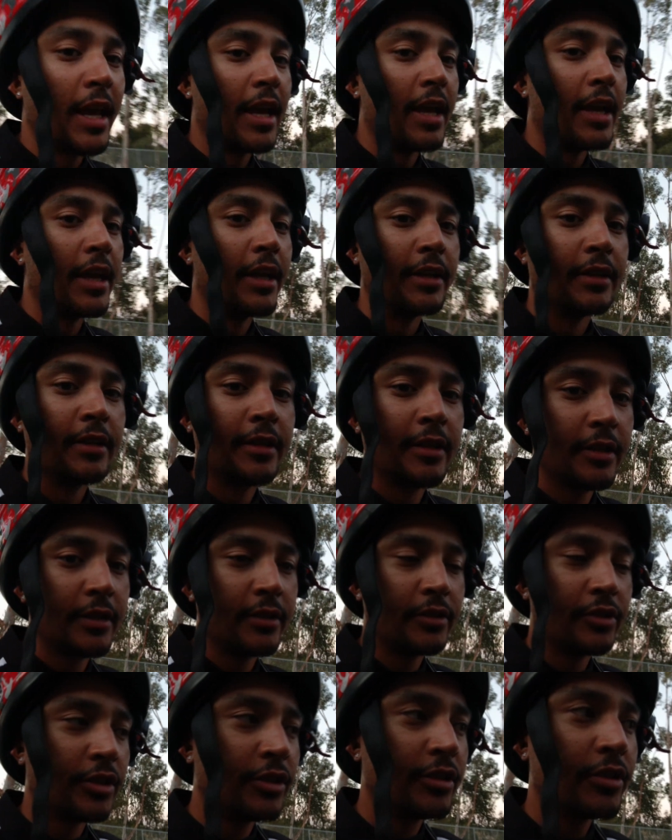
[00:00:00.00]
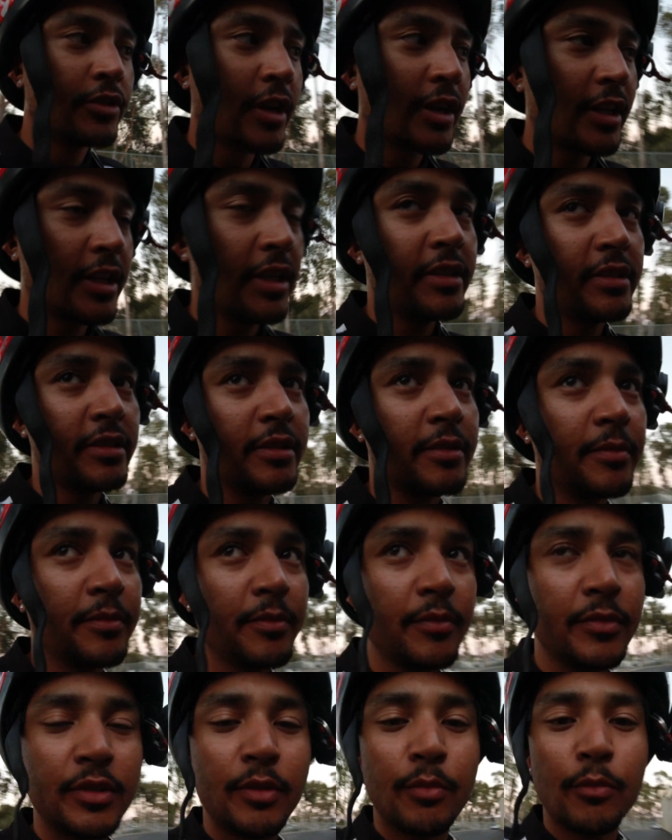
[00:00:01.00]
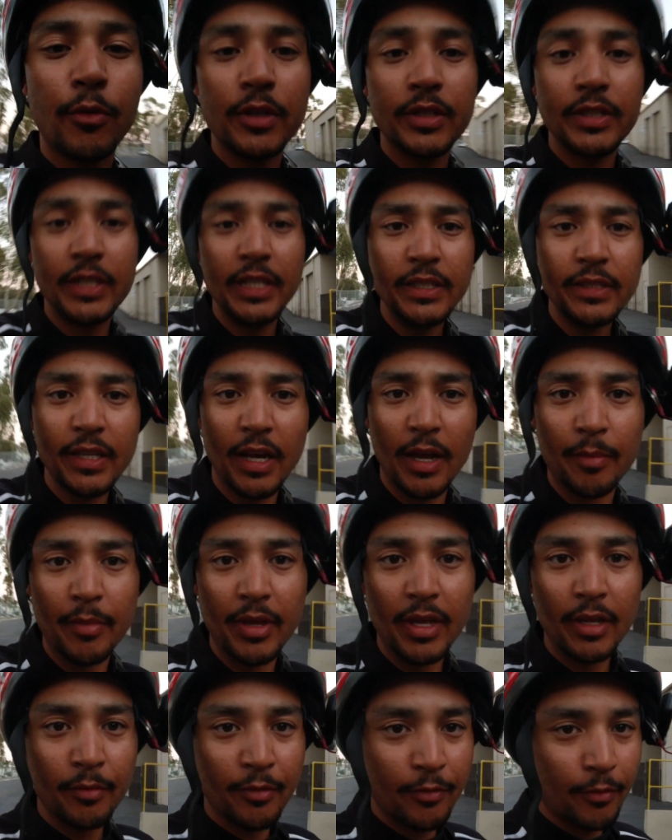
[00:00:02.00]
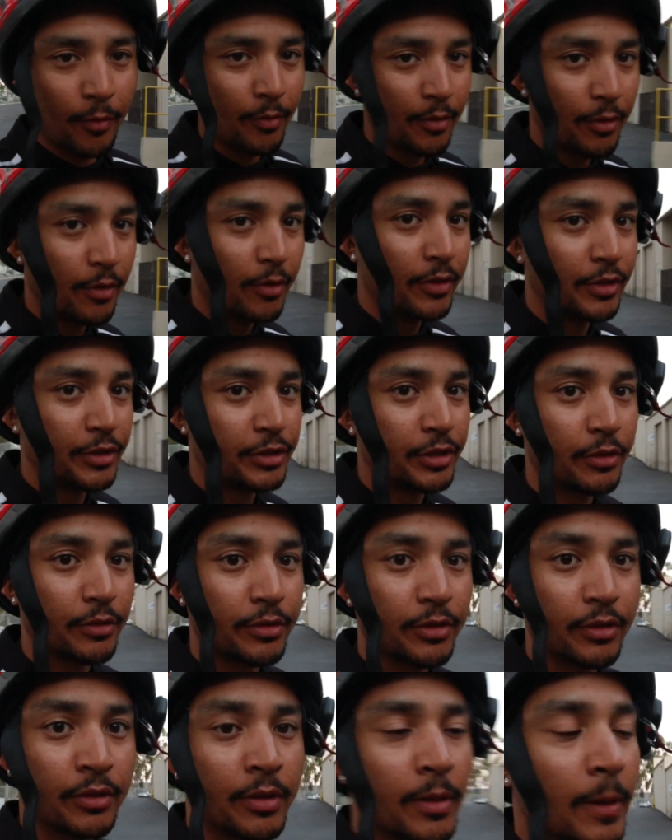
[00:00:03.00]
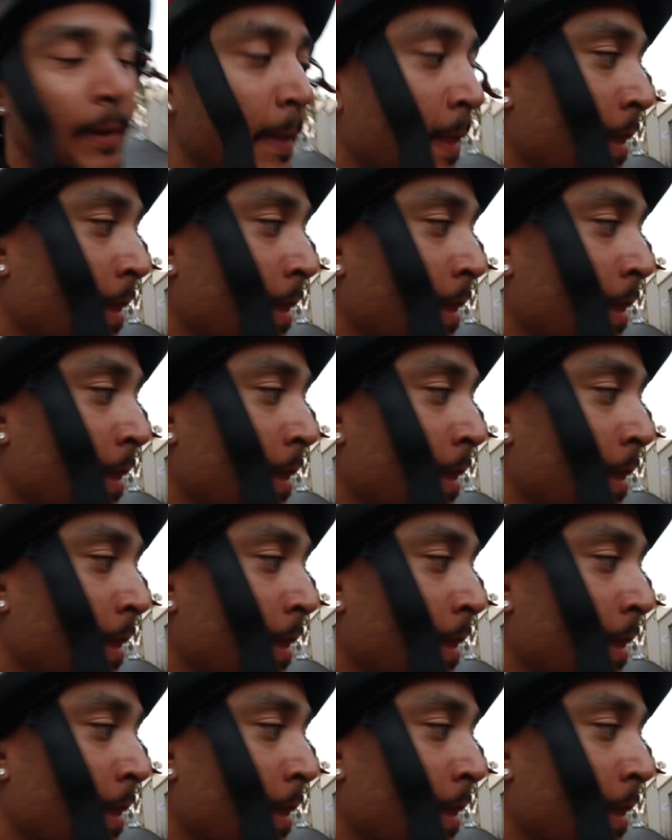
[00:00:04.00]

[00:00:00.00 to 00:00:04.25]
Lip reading: and just try to get some more seat time, man, before we go on the show. So